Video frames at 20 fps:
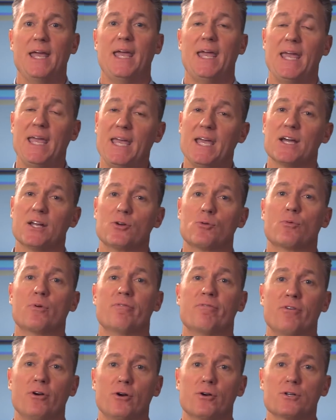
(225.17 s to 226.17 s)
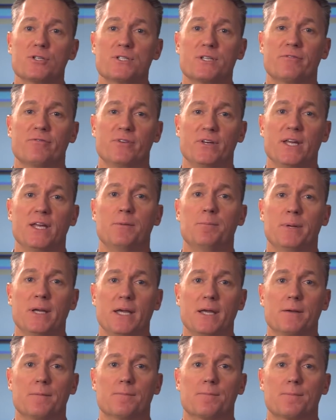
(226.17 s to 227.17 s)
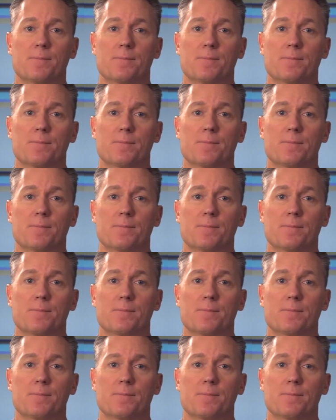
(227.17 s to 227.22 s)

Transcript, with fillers: and reversed if need be.